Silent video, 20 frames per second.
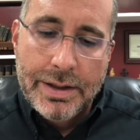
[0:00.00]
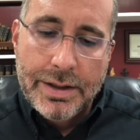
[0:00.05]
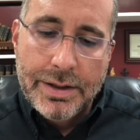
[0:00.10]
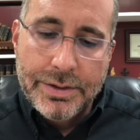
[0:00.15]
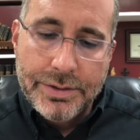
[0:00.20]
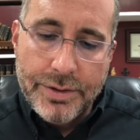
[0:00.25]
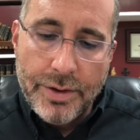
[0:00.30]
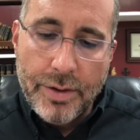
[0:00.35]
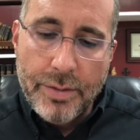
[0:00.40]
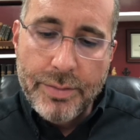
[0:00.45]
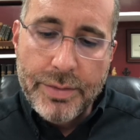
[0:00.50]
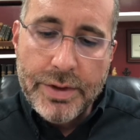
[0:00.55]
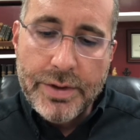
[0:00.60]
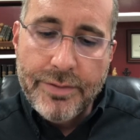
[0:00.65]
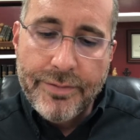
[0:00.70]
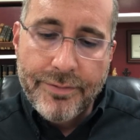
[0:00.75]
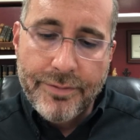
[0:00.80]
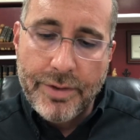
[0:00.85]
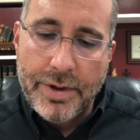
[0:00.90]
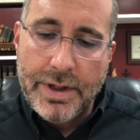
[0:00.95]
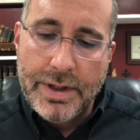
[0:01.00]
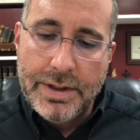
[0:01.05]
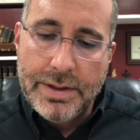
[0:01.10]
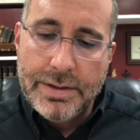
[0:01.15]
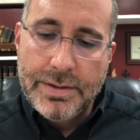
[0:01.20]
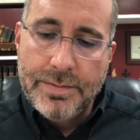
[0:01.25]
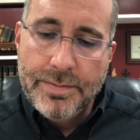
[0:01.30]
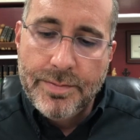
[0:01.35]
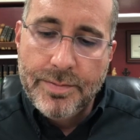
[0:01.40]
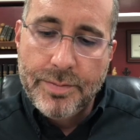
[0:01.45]
don't be
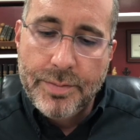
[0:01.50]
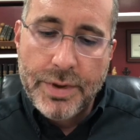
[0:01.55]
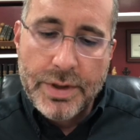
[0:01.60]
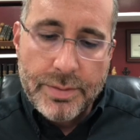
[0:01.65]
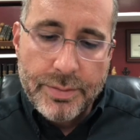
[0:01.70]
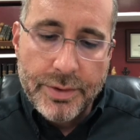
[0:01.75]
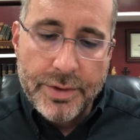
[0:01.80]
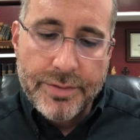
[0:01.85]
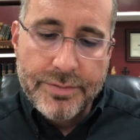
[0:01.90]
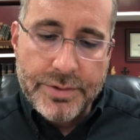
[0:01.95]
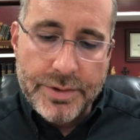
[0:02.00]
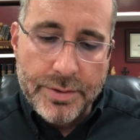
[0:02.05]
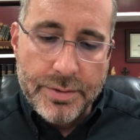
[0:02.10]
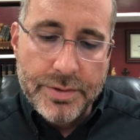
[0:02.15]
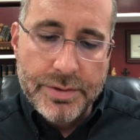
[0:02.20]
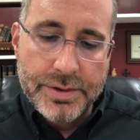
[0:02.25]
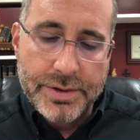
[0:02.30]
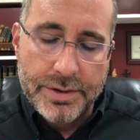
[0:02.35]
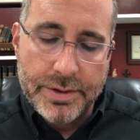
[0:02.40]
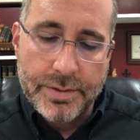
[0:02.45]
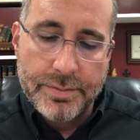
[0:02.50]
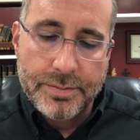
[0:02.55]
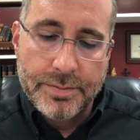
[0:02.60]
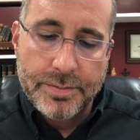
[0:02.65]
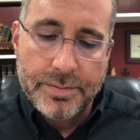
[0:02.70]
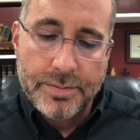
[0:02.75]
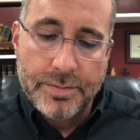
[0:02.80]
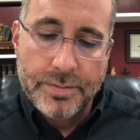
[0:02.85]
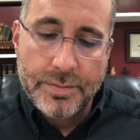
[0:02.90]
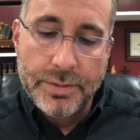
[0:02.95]
afraid, people of Jerusalem.
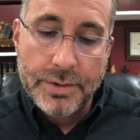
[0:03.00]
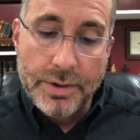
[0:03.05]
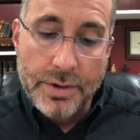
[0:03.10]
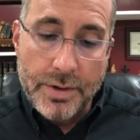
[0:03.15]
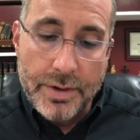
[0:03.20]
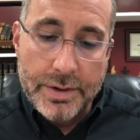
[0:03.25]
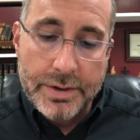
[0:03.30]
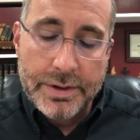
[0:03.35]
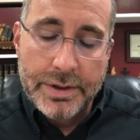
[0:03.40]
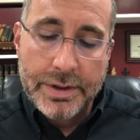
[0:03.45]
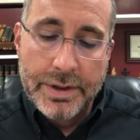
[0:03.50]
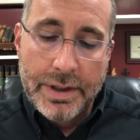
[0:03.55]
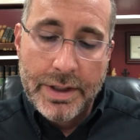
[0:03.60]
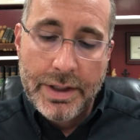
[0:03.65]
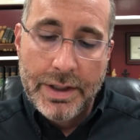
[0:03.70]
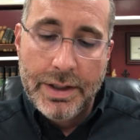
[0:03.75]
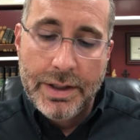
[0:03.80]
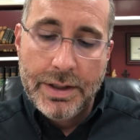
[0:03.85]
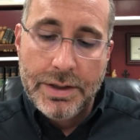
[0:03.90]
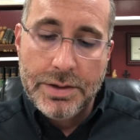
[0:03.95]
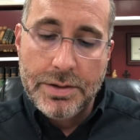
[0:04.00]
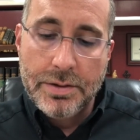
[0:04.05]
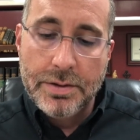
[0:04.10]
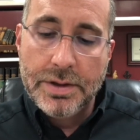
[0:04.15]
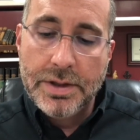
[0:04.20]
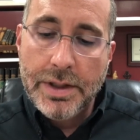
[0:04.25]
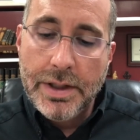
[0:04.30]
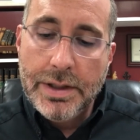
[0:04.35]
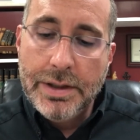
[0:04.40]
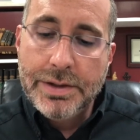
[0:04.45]
Look, your
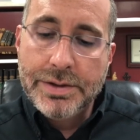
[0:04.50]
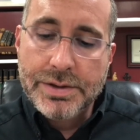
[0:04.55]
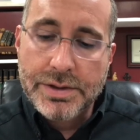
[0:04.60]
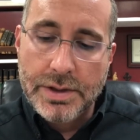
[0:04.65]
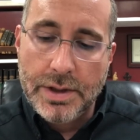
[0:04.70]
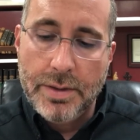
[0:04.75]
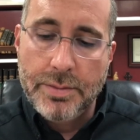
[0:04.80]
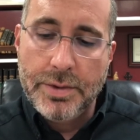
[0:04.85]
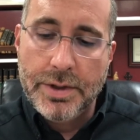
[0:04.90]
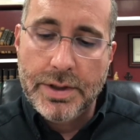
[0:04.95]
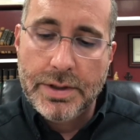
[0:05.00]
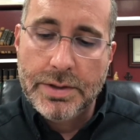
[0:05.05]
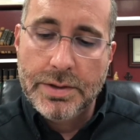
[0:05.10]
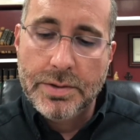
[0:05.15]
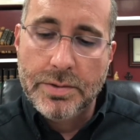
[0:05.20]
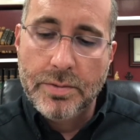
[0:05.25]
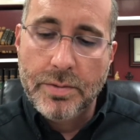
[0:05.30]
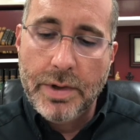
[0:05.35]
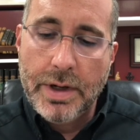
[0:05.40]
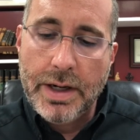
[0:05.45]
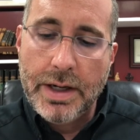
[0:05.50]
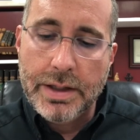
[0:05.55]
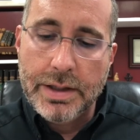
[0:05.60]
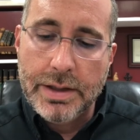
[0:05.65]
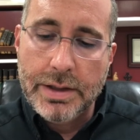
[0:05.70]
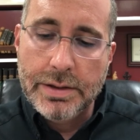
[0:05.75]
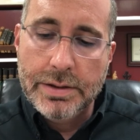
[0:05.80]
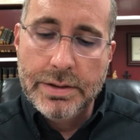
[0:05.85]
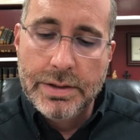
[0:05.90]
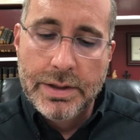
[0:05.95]
king is coming,
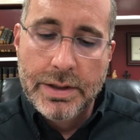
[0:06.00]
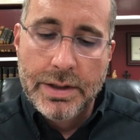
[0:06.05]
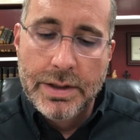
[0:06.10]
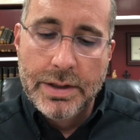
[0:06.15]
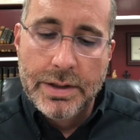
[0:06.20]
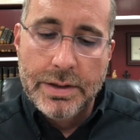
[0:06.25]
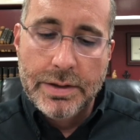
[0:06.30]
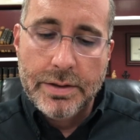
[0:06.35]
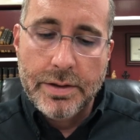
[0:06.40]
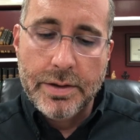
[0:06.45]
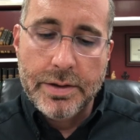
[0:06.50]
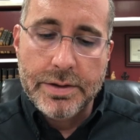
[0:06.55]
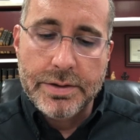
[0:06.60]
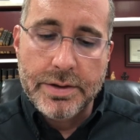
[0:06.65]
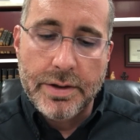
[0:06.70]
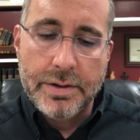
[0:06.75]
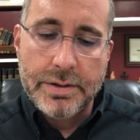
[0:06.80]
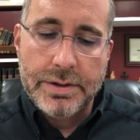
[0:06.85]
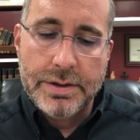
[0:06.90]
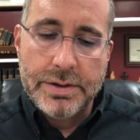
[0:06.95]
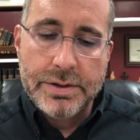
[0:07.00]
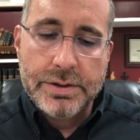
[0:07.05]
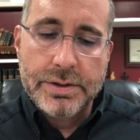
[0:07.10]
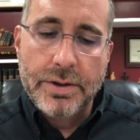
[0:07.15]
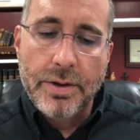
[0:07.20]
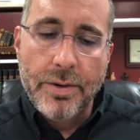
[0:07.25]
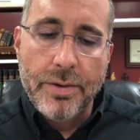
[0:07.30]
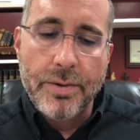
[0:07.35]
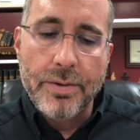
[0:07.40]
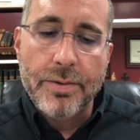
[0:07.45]
riding on a donkey's
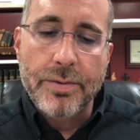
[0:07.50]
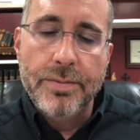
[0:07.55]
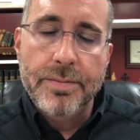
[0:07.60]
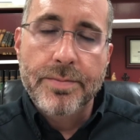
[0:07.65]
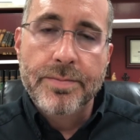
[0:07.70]
colt.